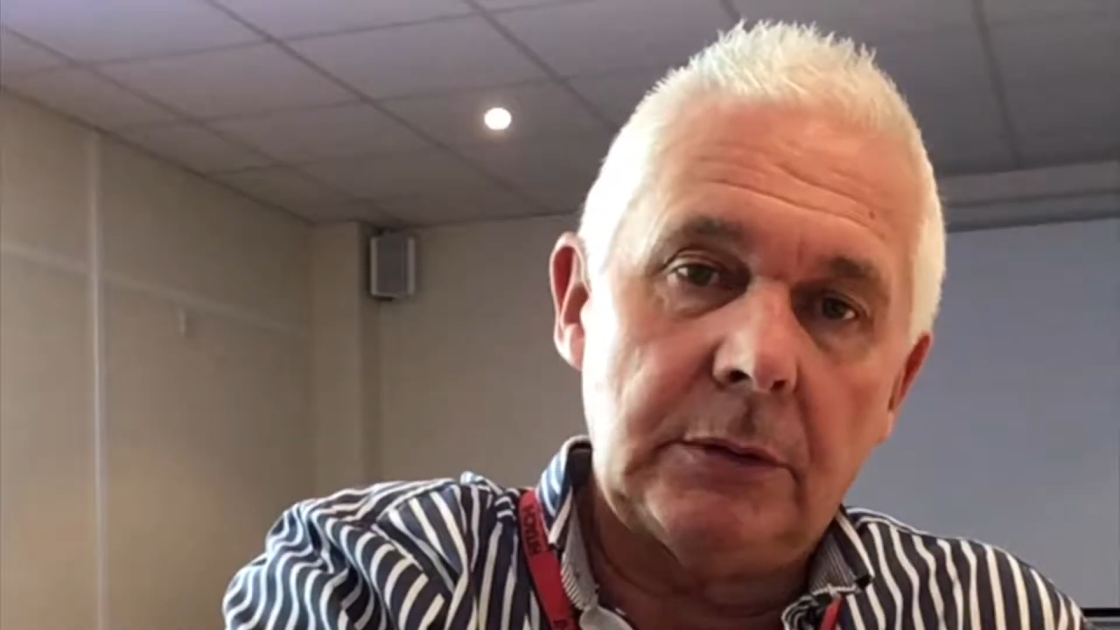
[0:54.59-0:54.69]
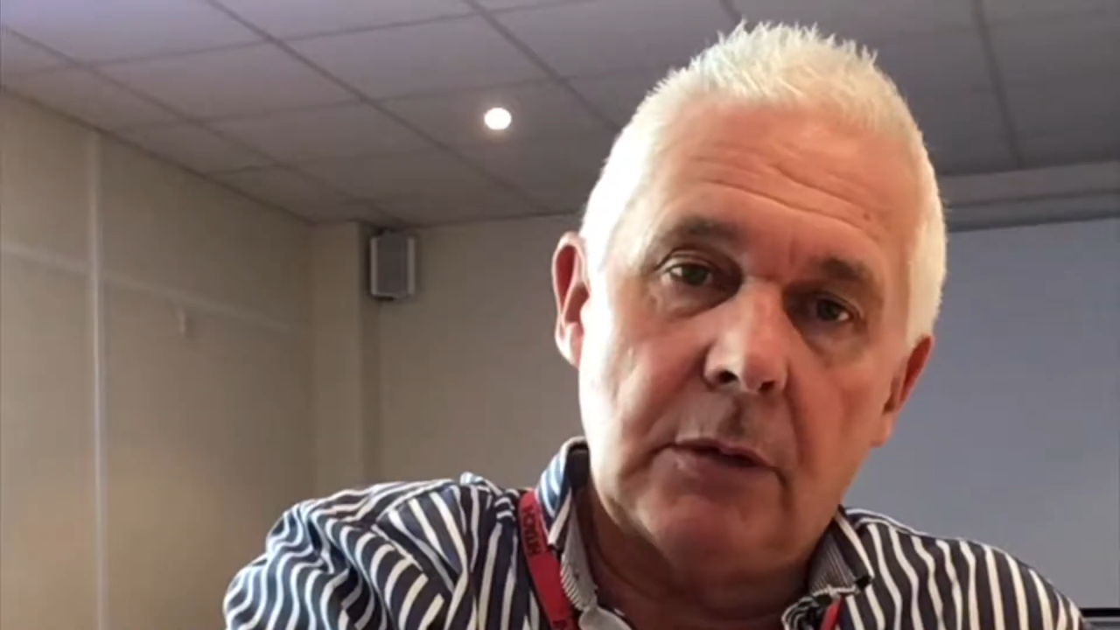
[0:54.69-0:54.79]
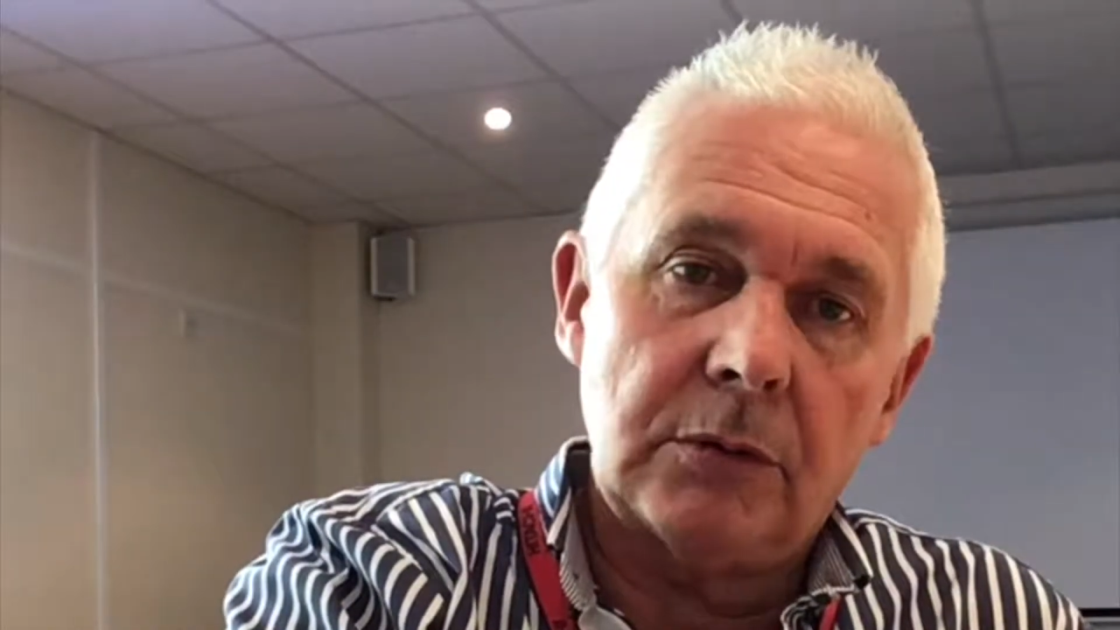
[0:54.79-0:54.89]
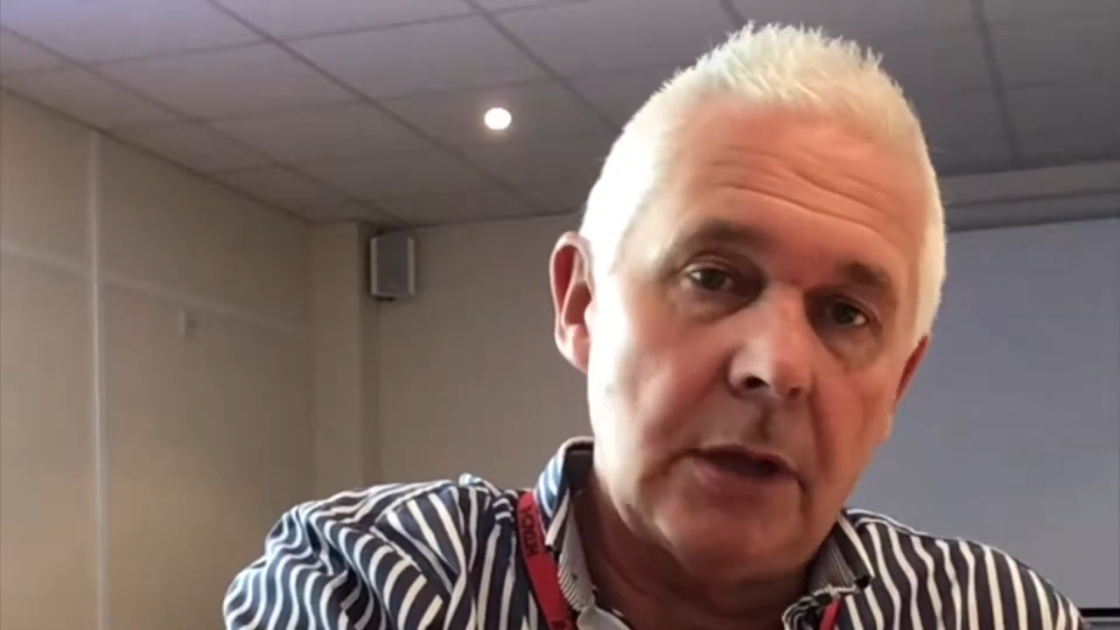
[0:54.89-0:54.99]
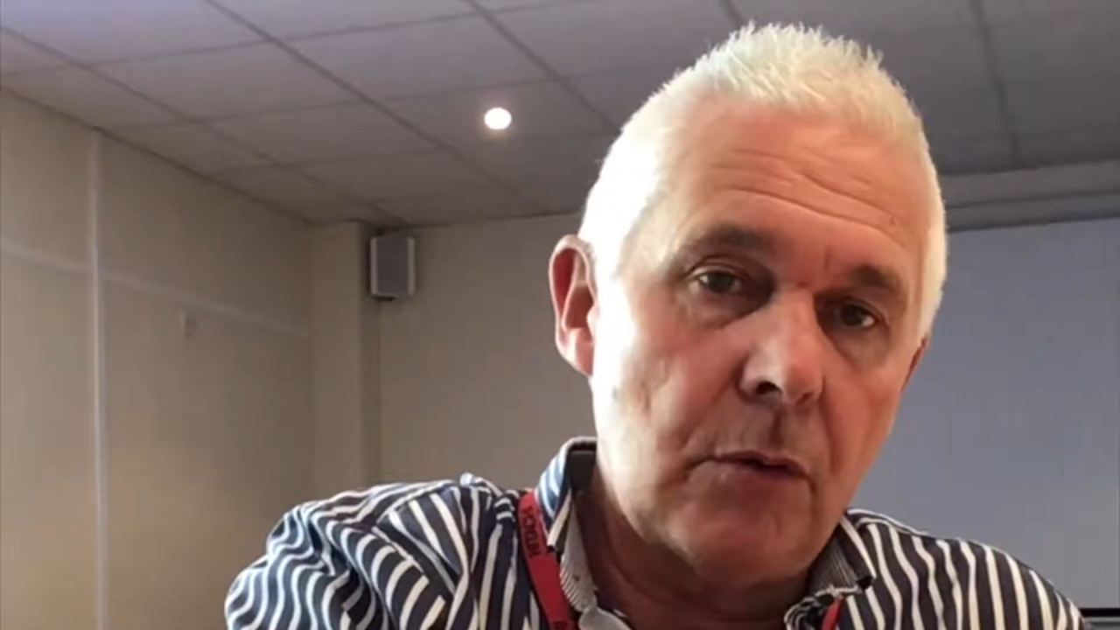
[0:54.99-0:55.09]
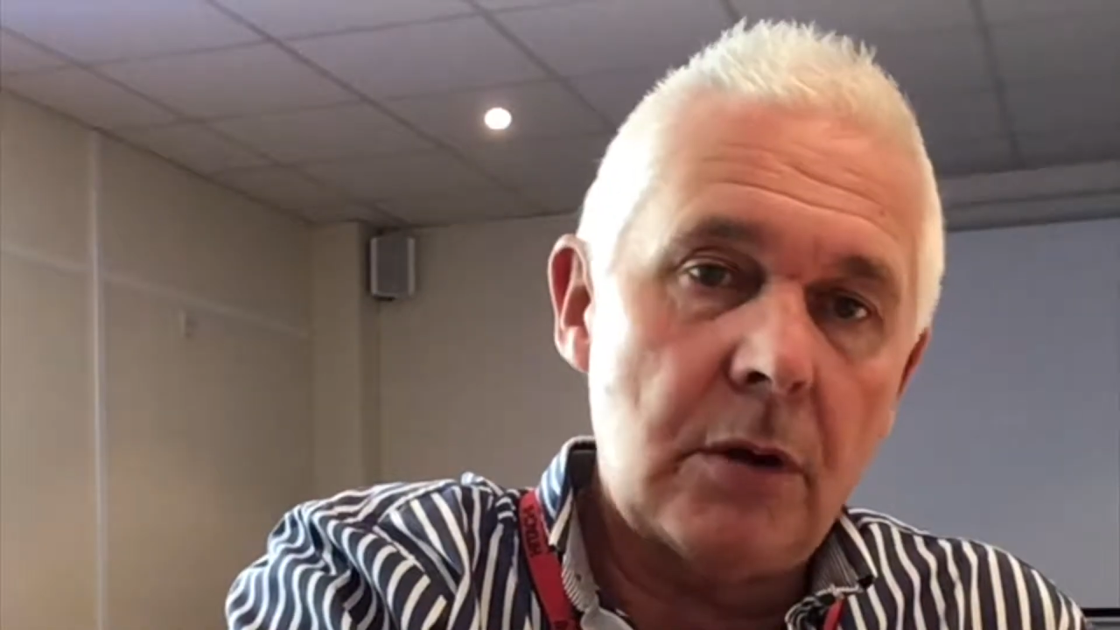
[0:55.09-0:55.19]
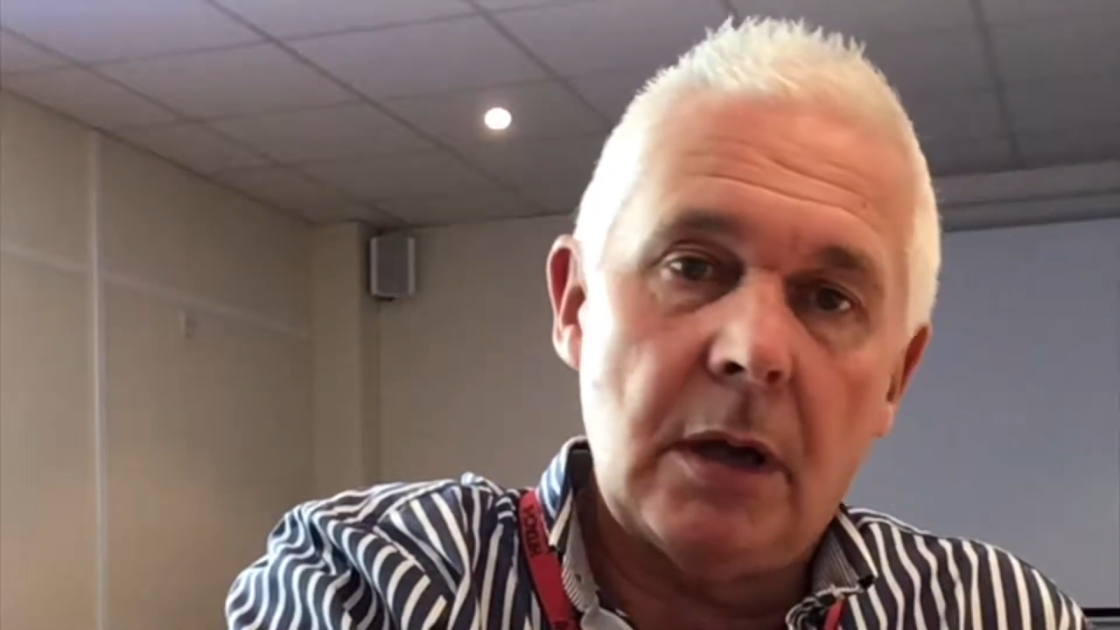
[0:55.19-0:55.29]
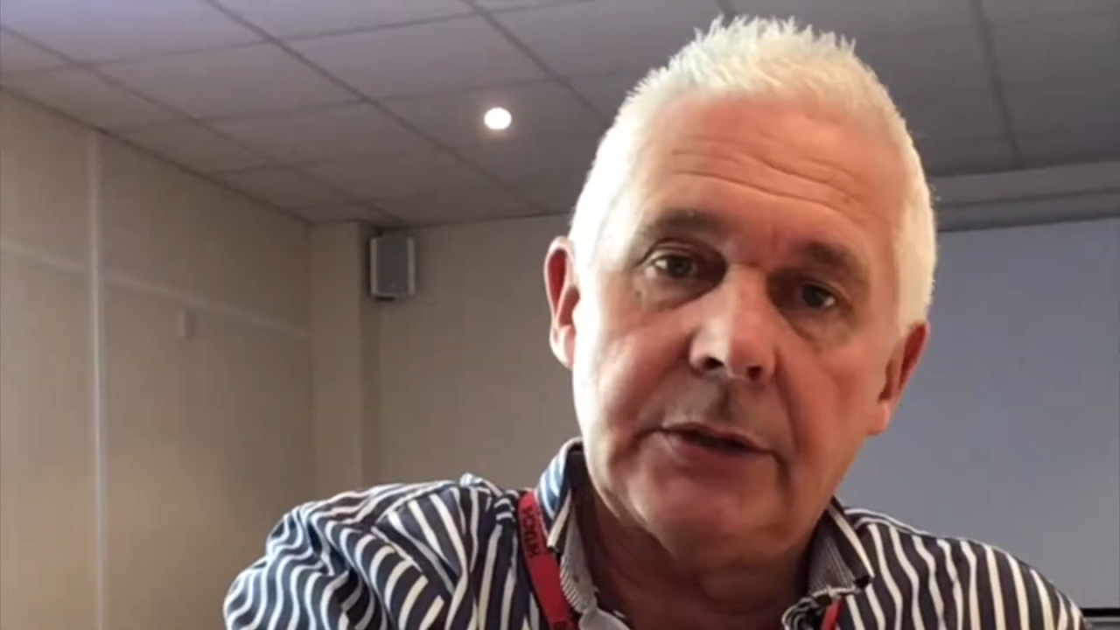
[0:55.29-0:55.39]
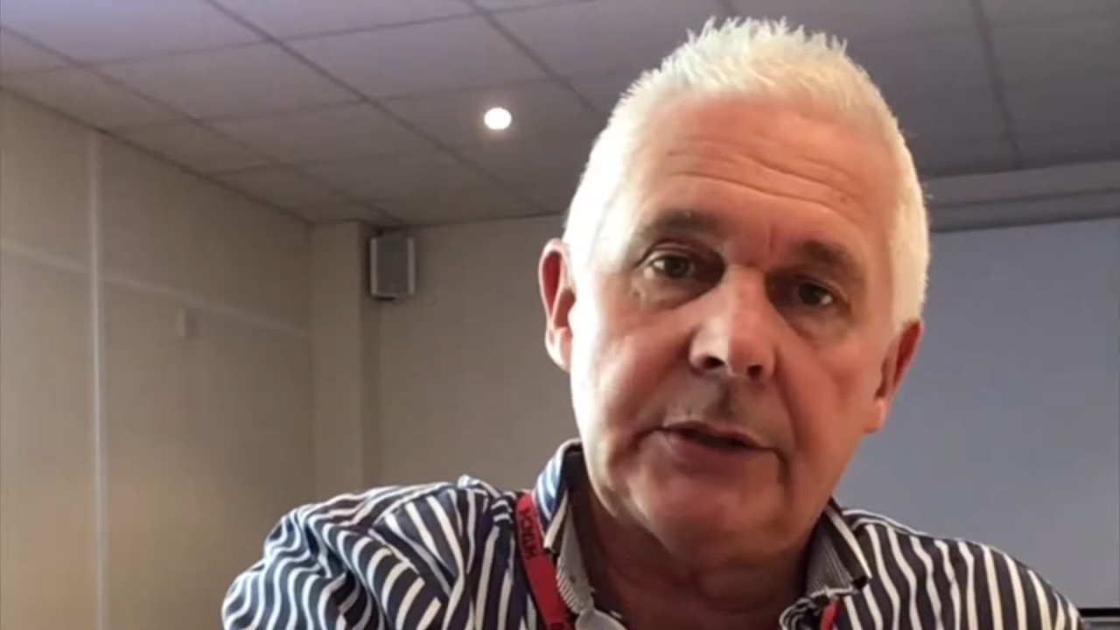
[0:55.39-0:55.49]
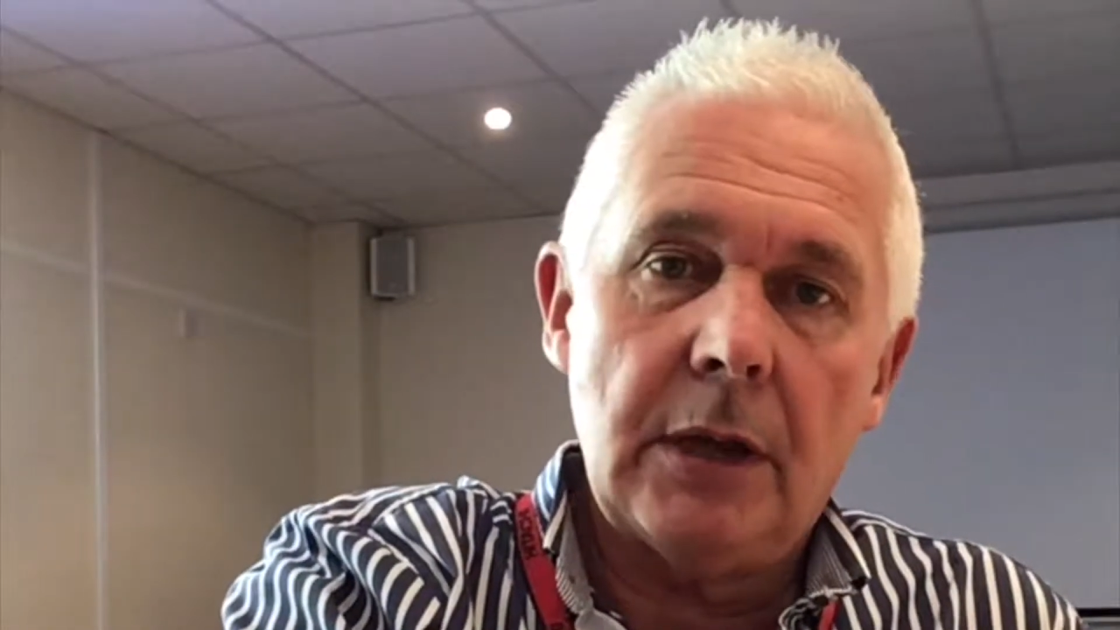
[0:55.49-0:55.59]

those low-cost,